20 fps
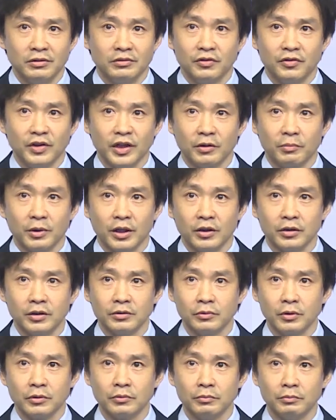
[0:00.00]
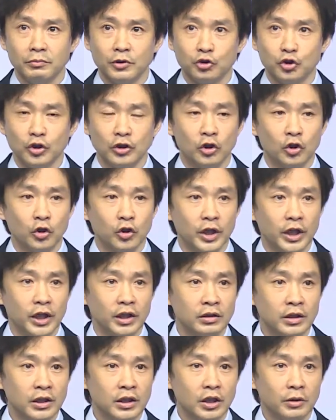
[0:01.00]
think about a machine learning
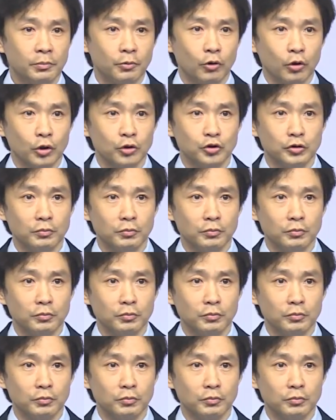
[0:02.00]
approach.